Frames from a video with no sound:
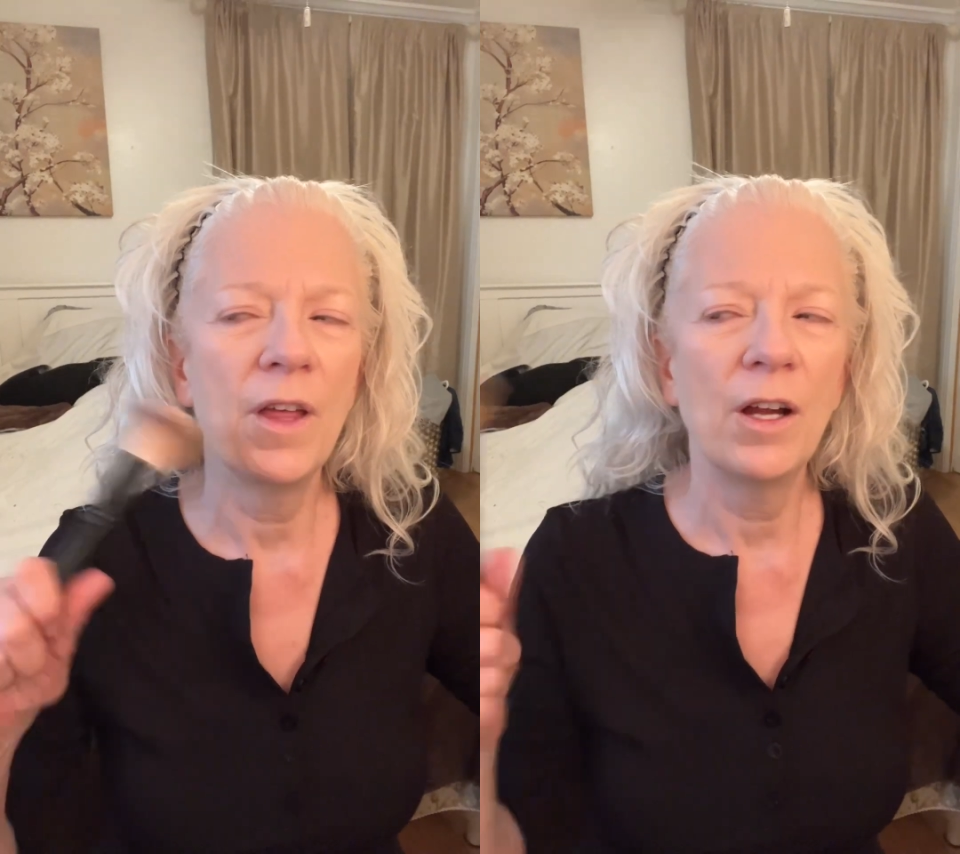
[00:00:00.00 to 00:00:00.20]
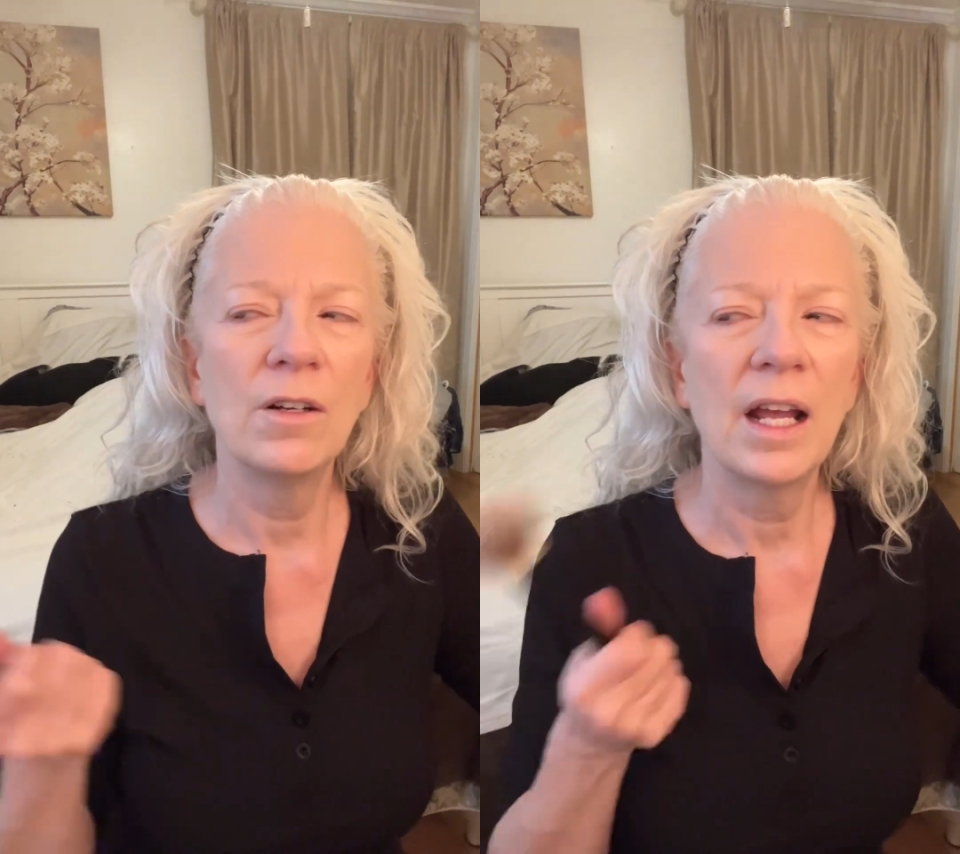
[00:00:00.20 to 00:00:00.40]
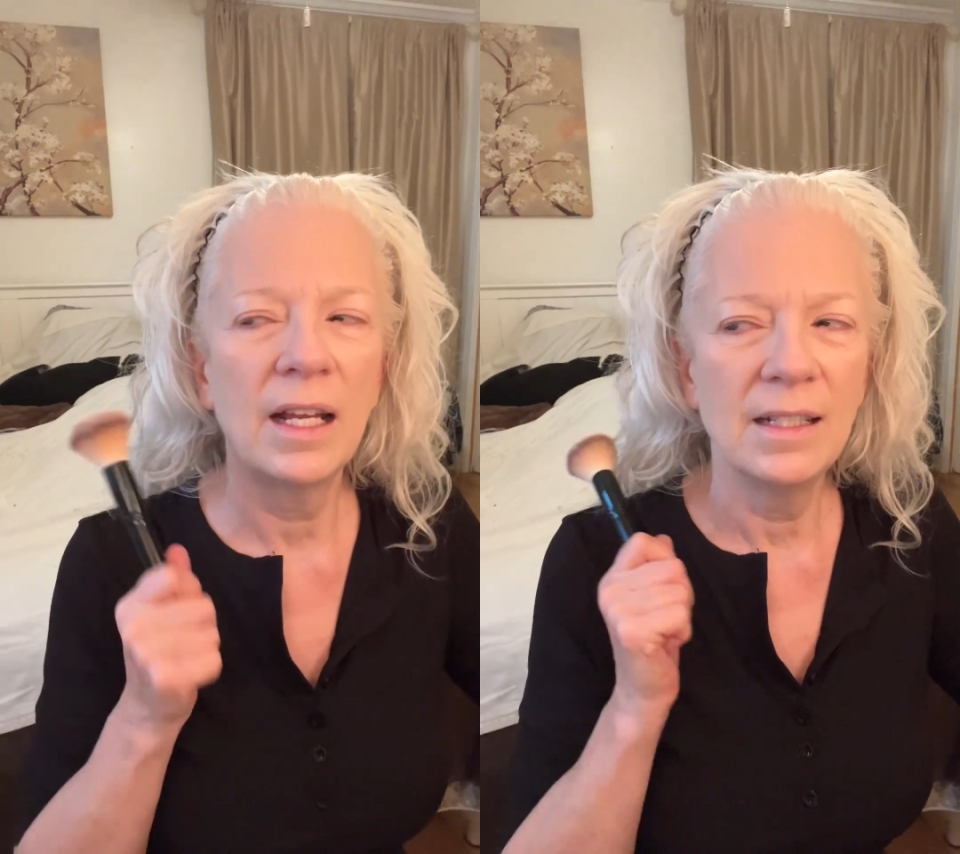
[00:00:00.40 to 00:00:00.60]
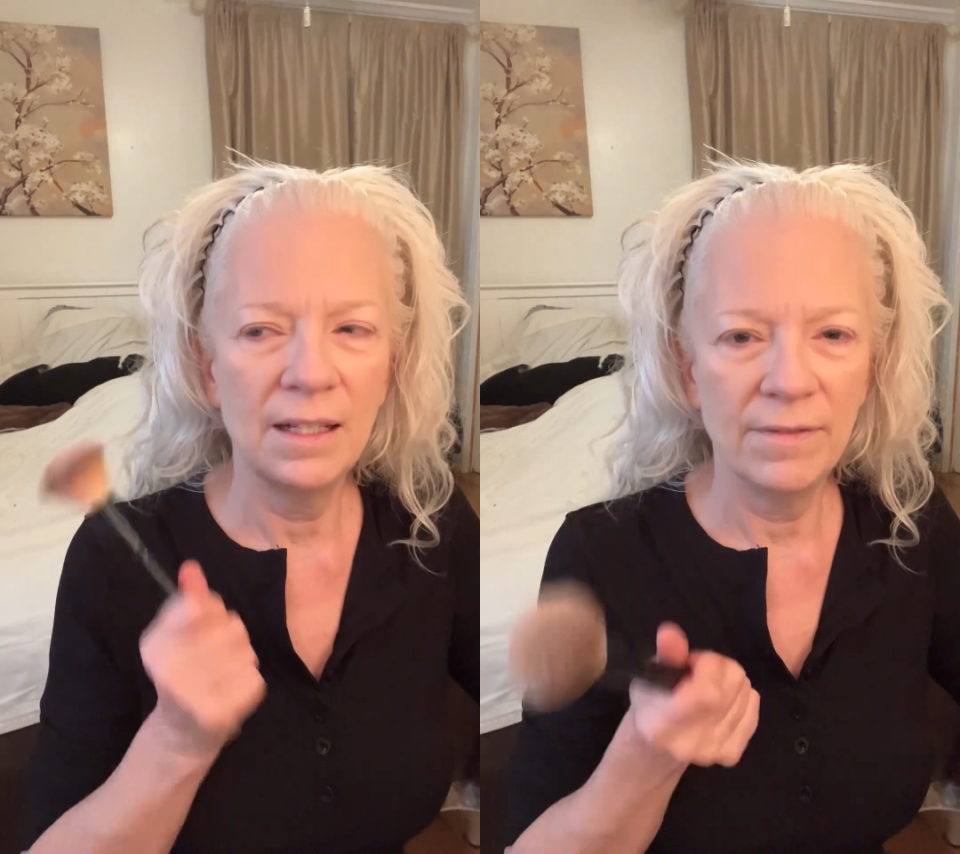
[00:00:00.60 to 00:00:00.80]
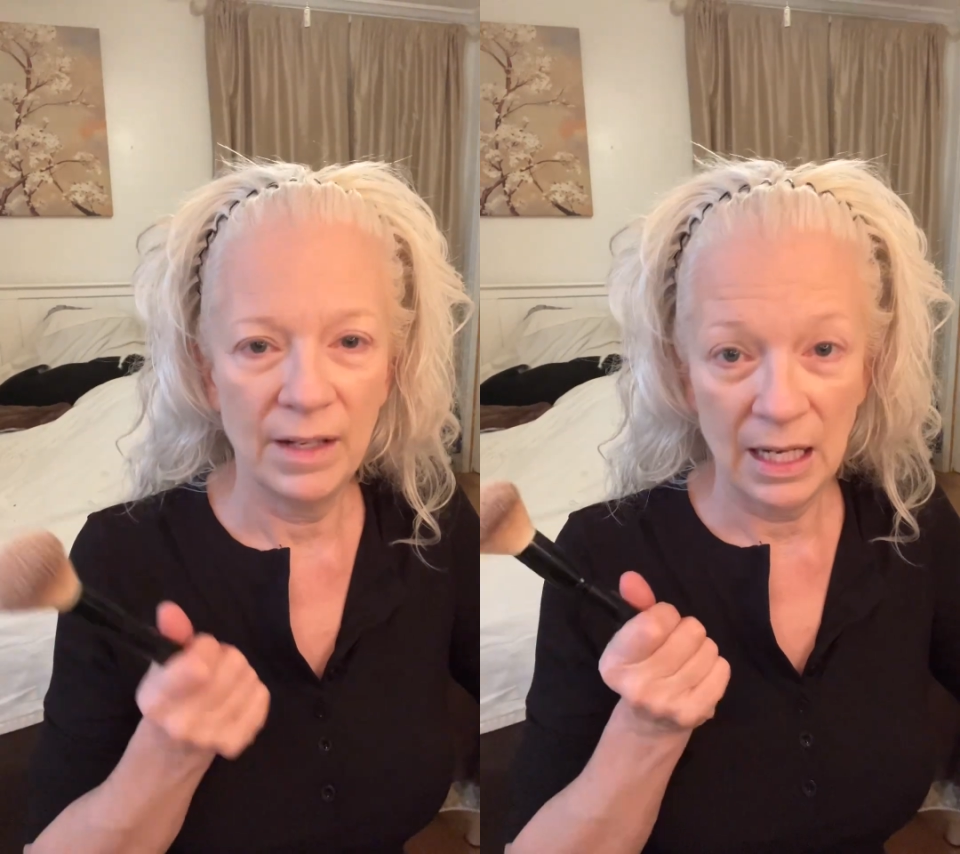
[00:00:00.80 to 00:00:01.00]
their
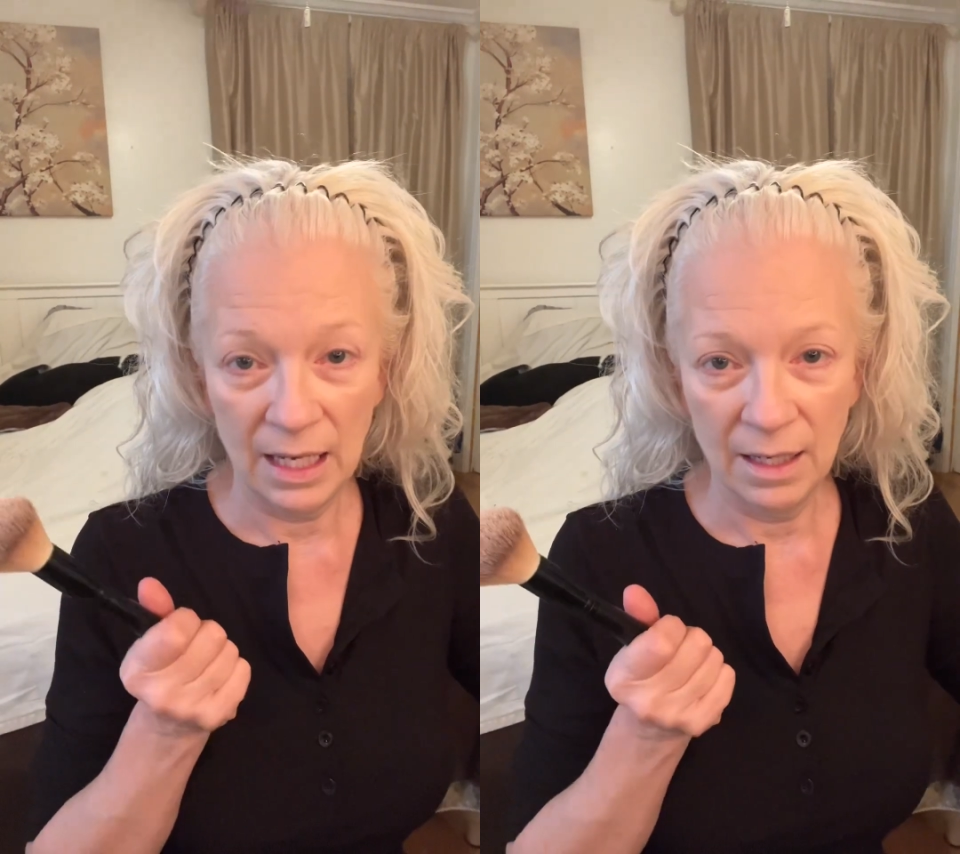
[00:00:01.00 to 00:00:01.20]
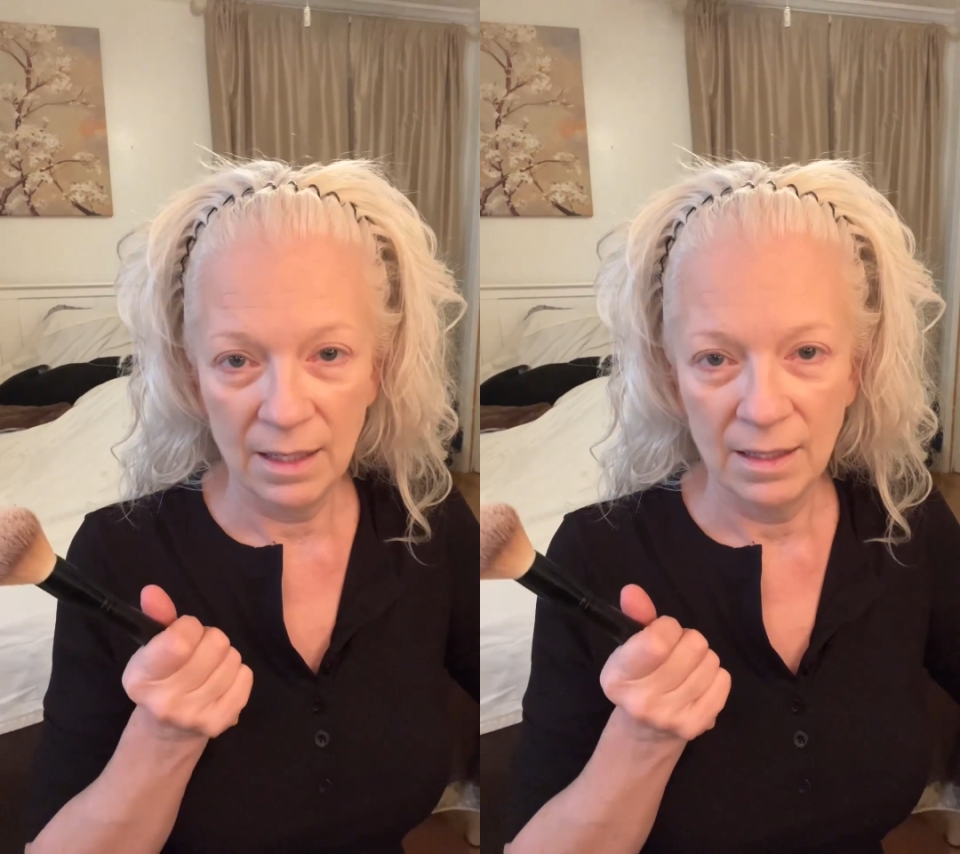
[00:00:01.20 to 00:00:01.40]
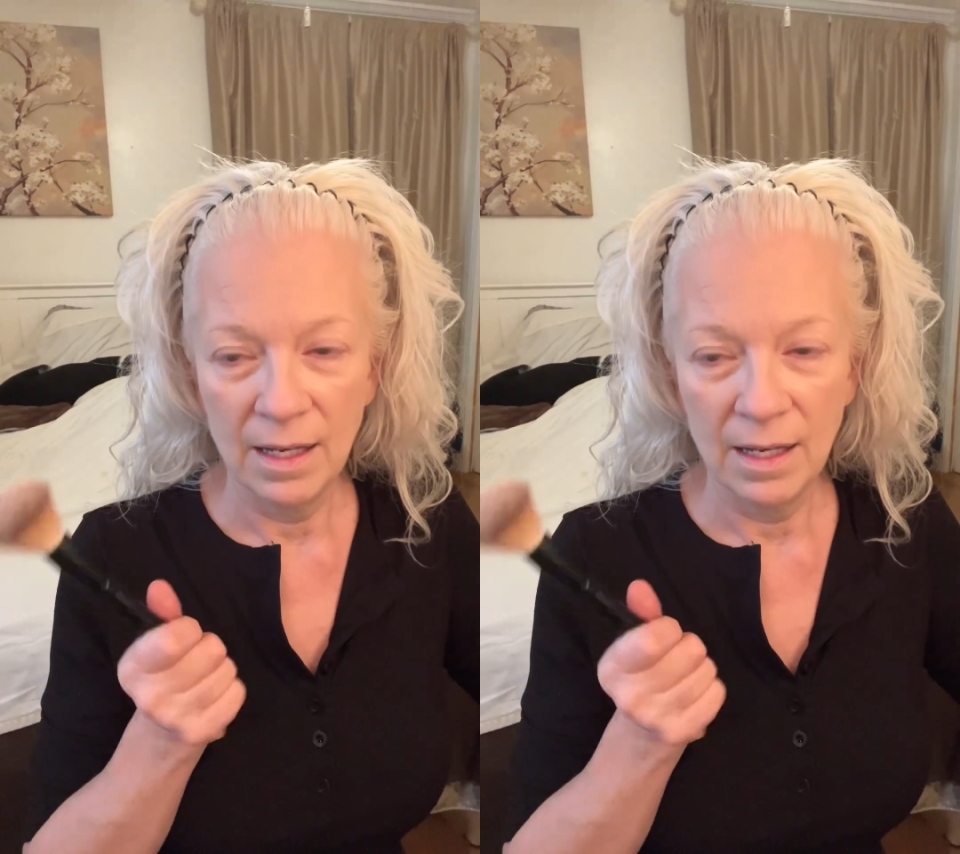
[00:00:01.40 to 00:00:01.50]
negativity.